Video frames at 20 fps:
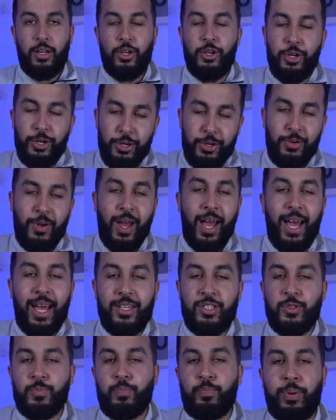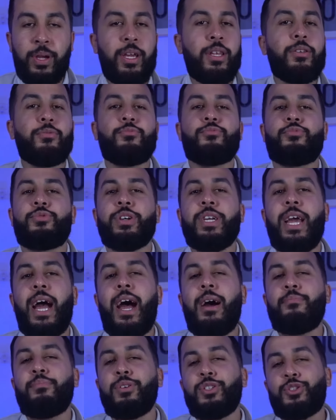Who has been
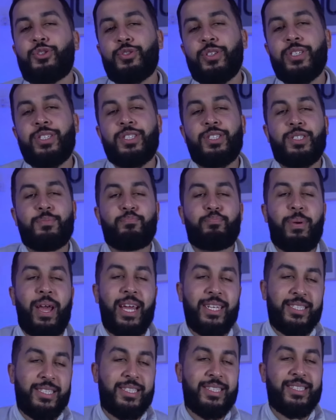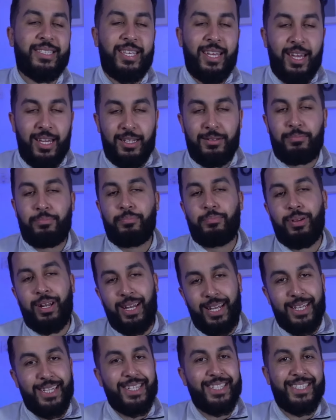Real Madrid's best 10
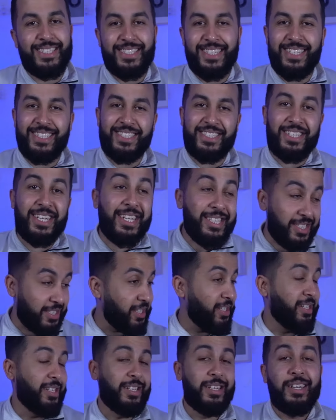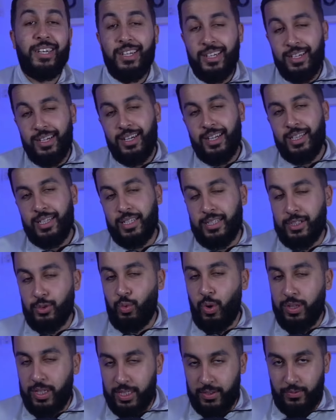players this season? This is
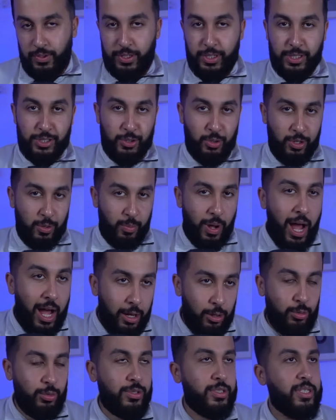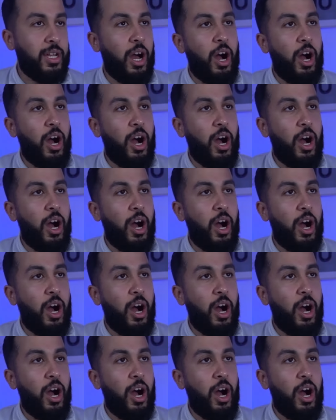what this video is all about.